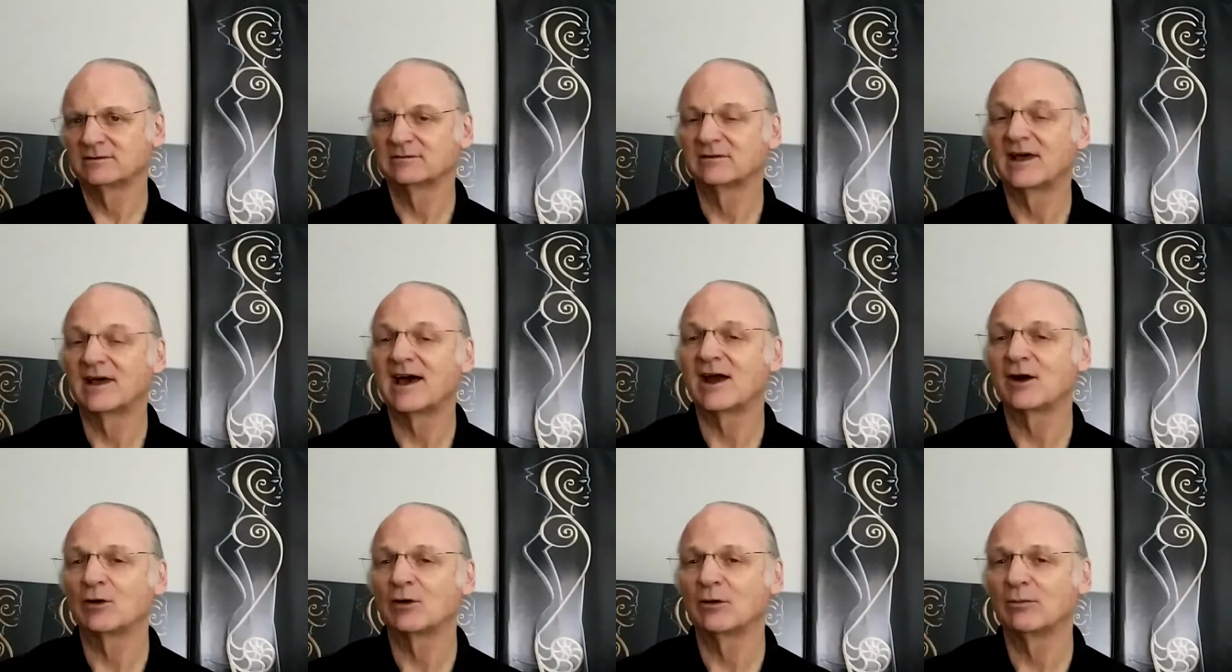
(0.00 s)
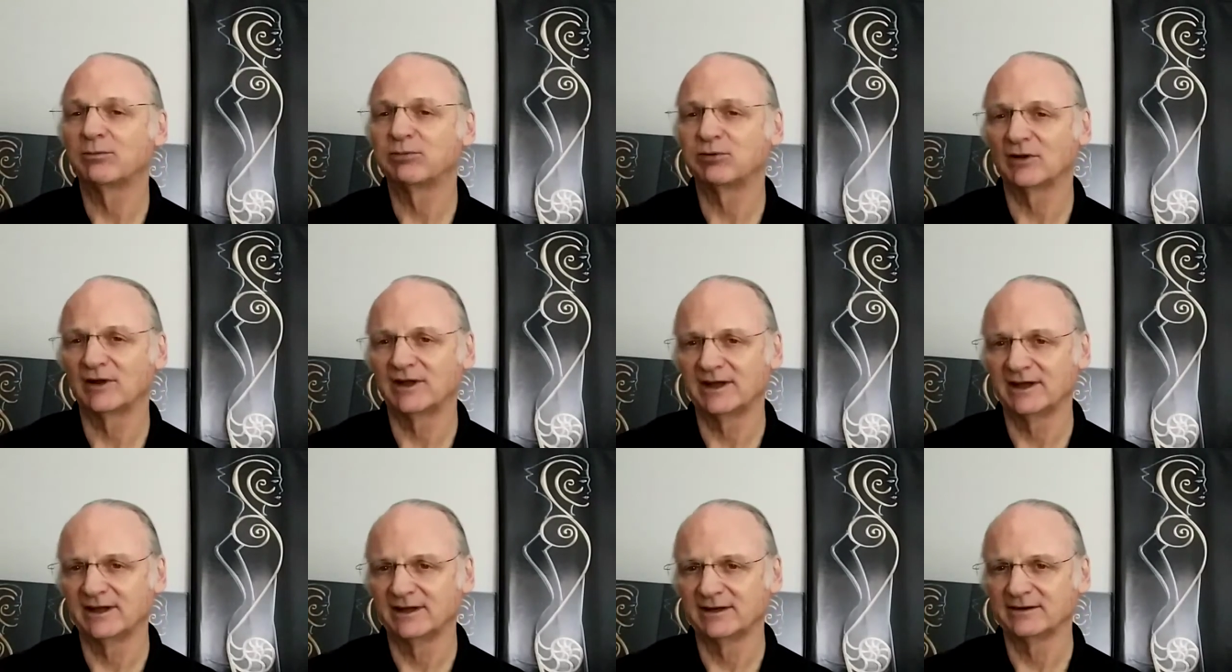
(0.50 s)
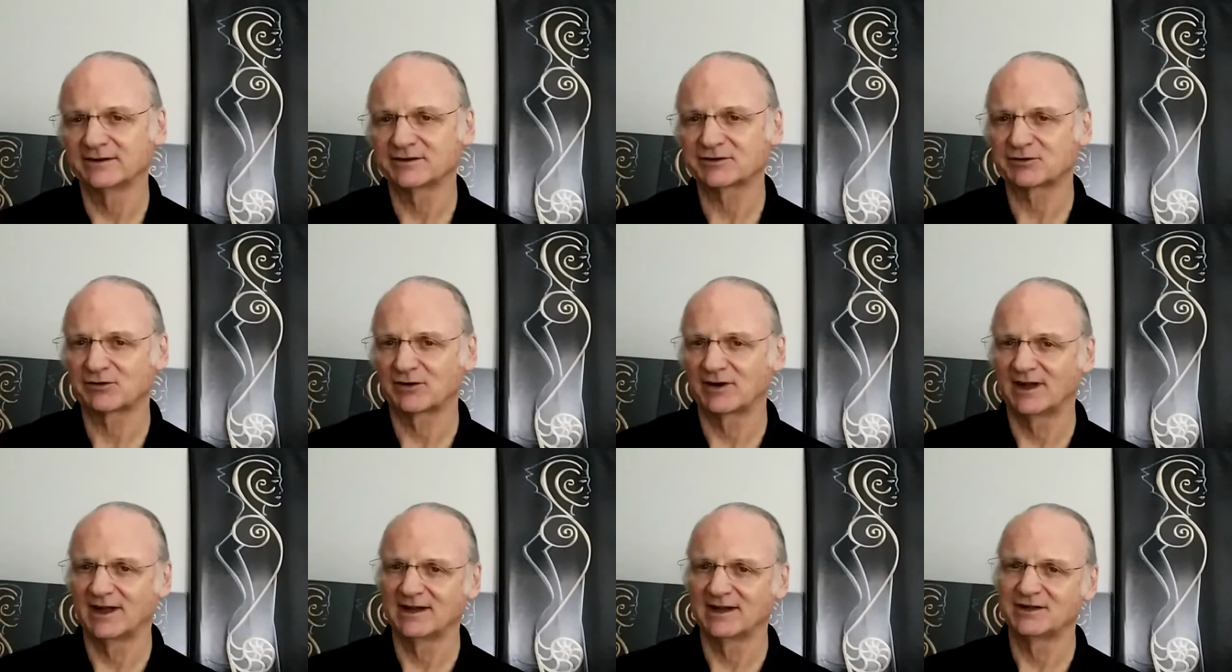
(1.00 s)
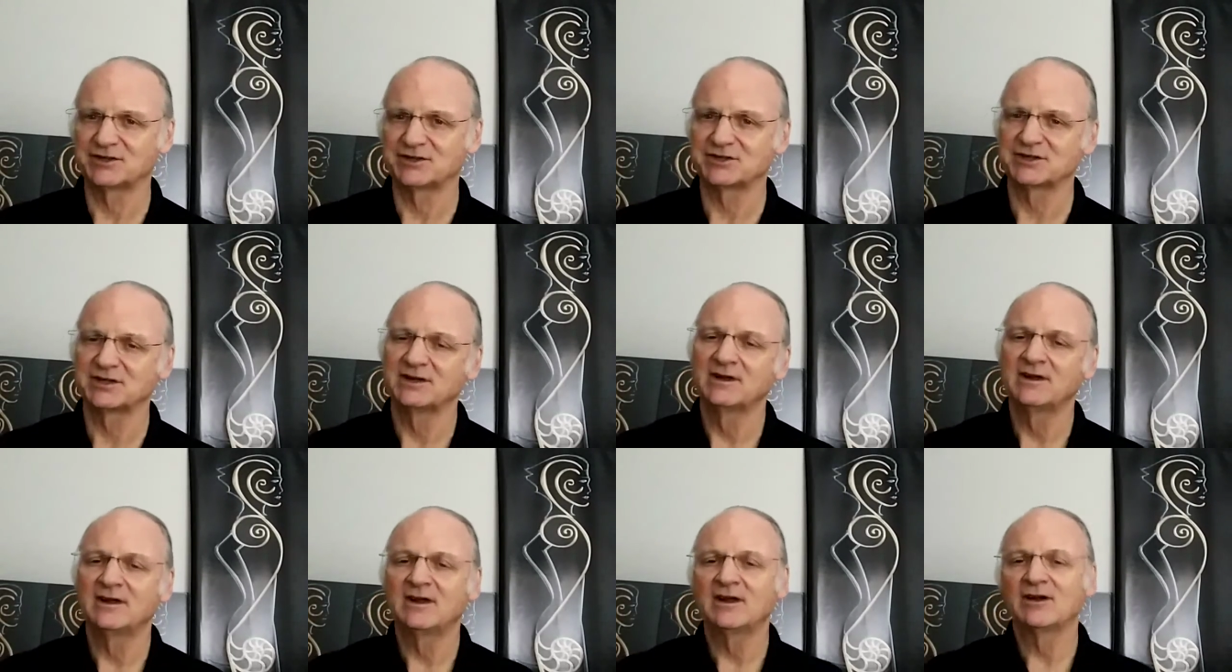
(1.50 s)
Lateral plane,
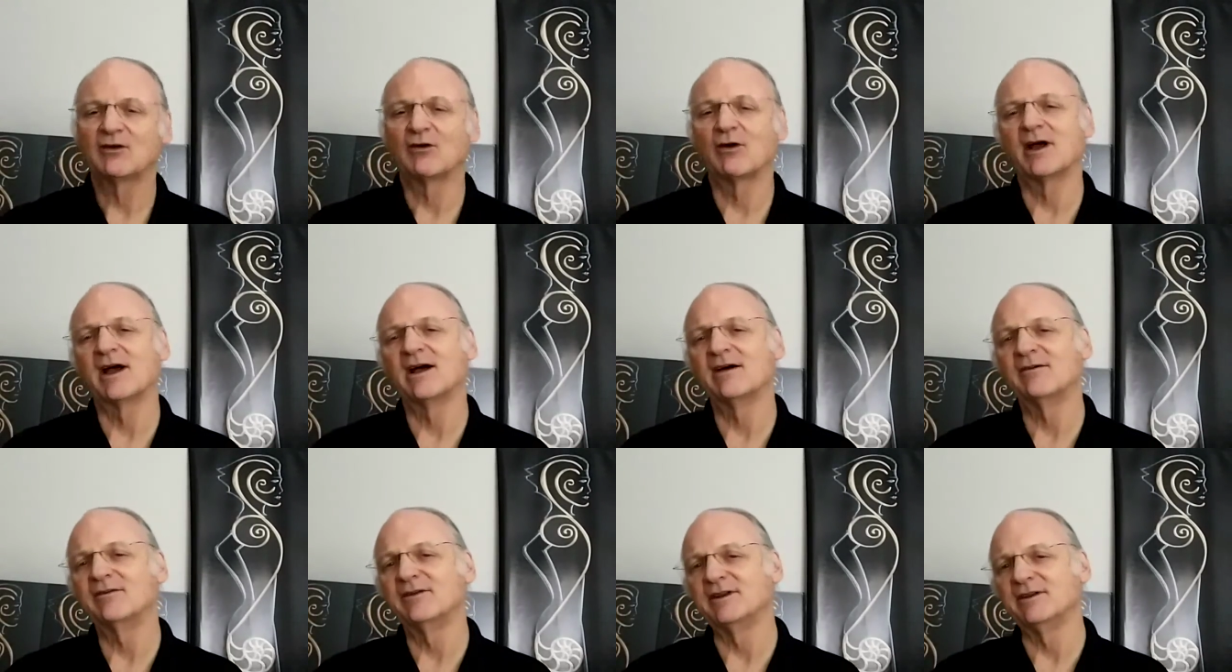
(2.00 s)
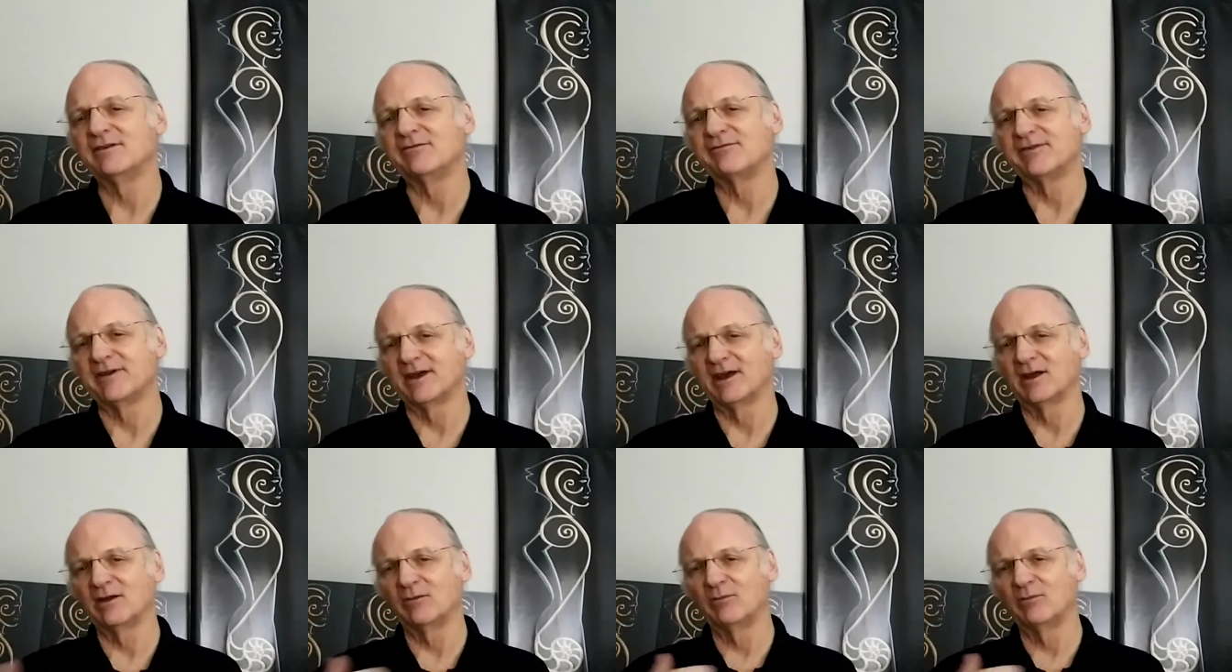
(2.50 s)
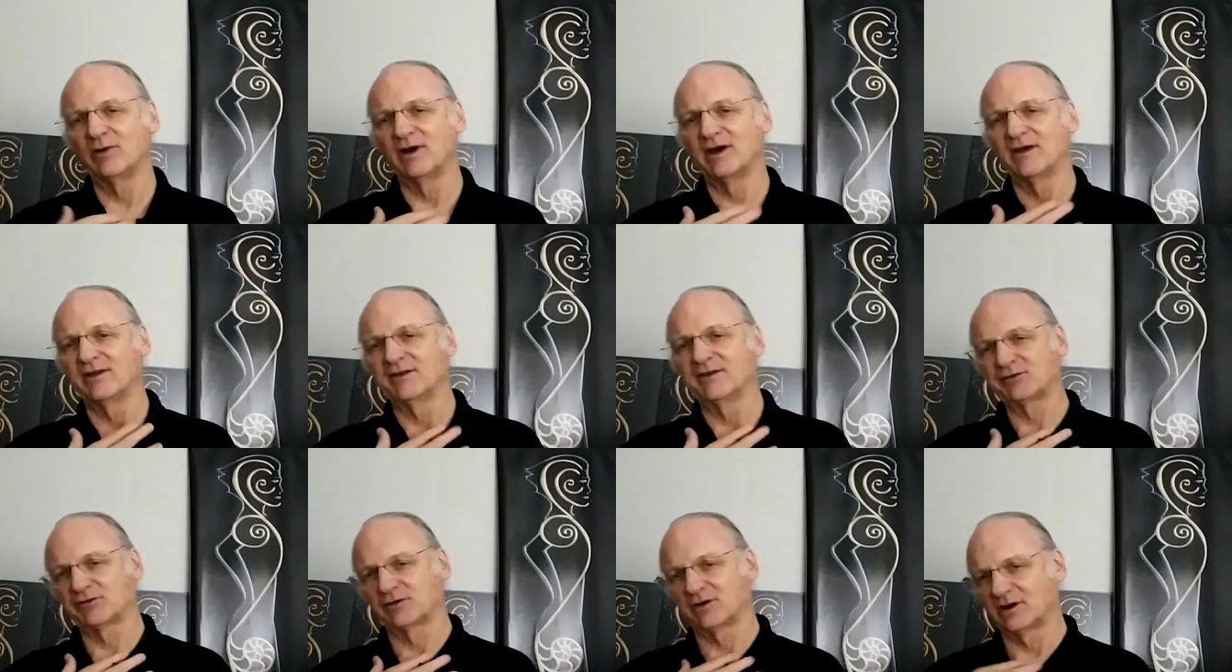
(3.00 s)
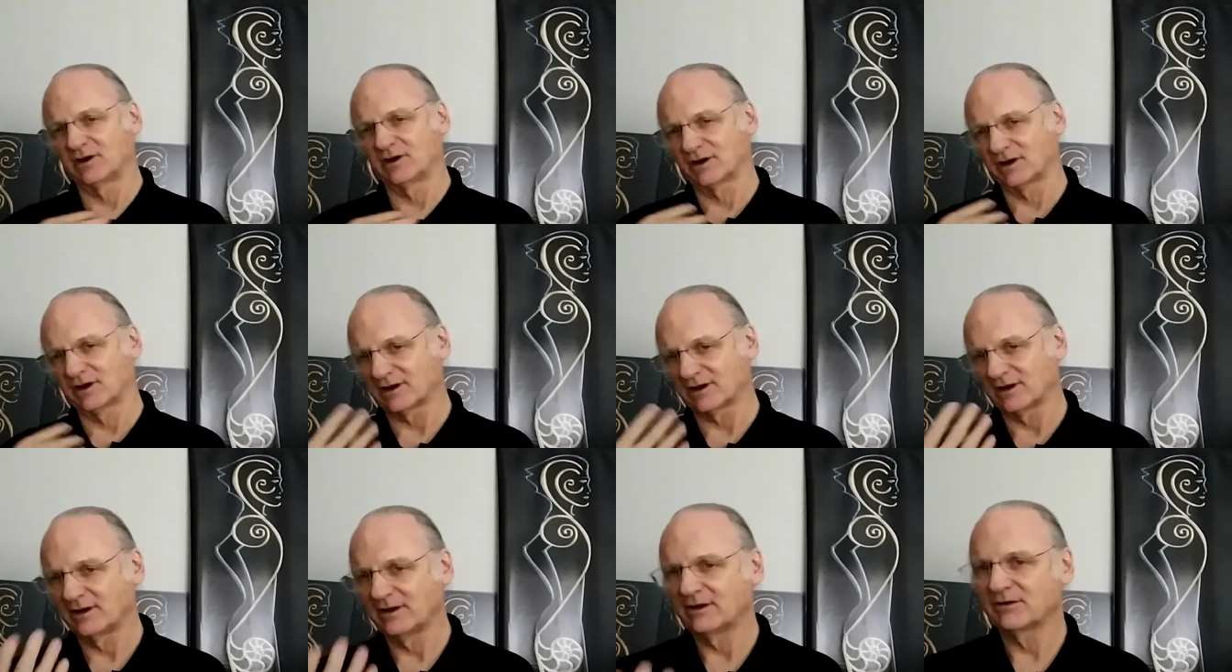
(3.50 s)
stretch, gravity fed by the
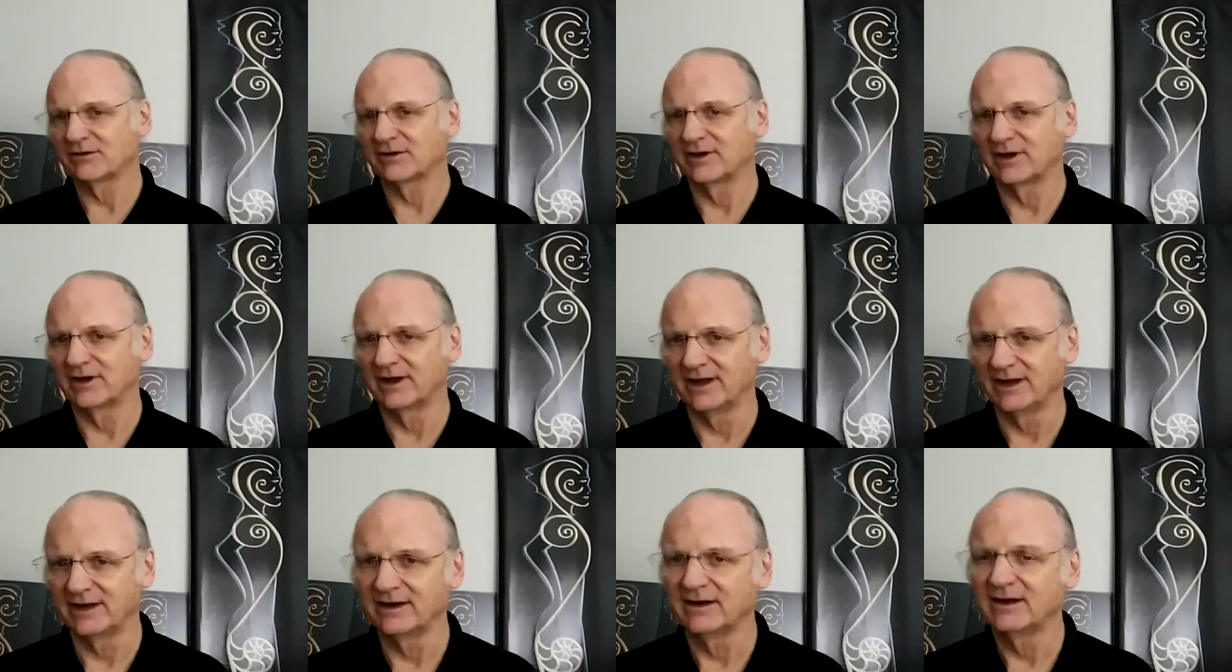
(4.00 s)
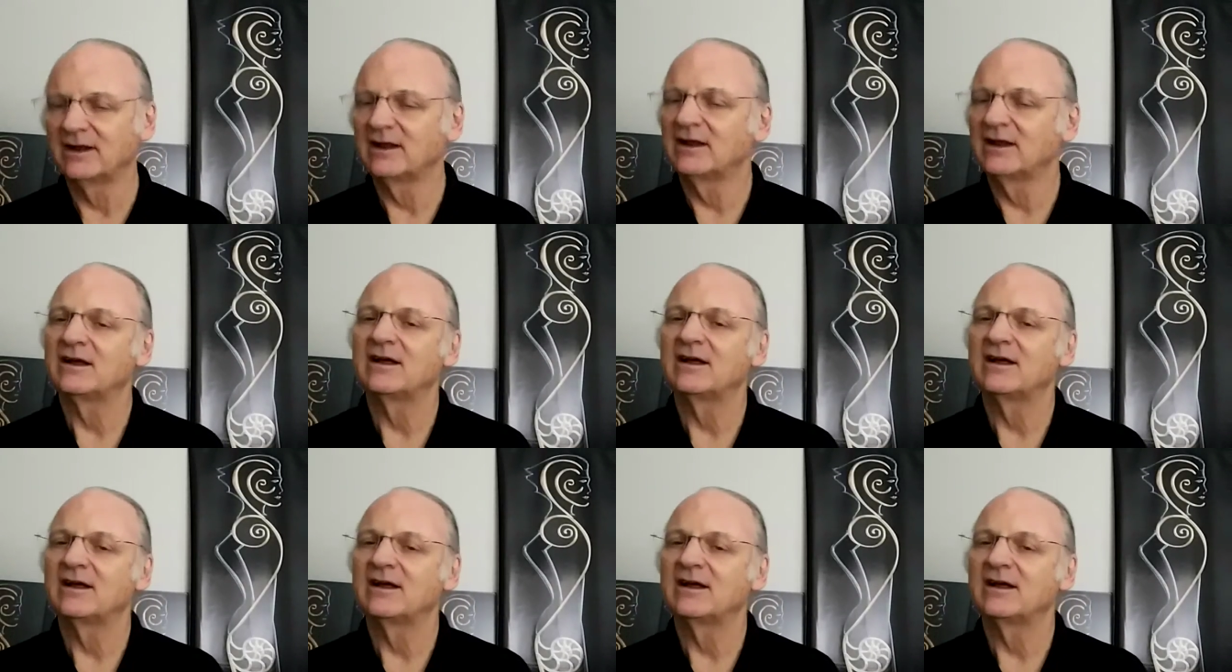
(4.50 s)
trunk, right?